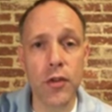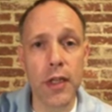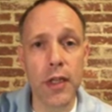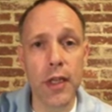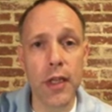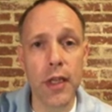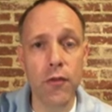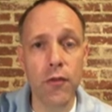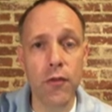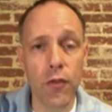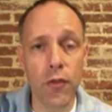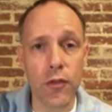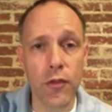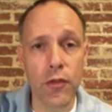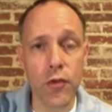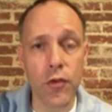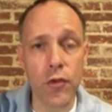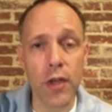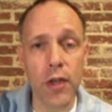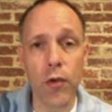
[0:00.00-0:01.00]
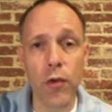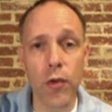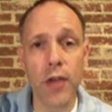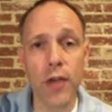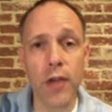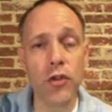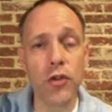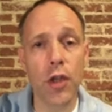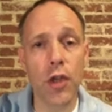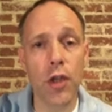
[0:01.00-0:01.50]
need for the trig
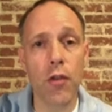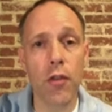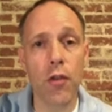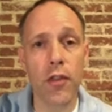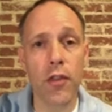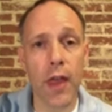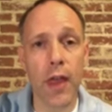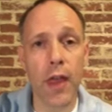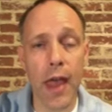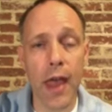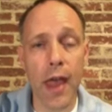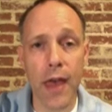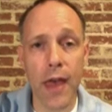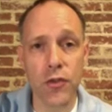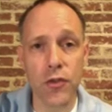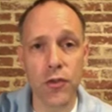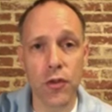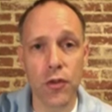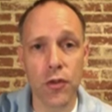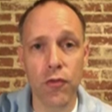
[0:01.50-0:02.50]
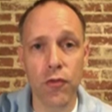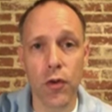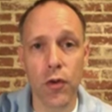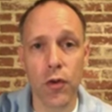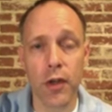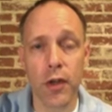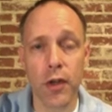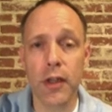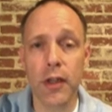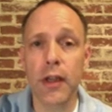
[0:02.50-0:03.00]
ratio that they asked you
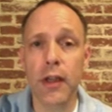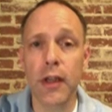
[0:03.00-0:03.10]
for.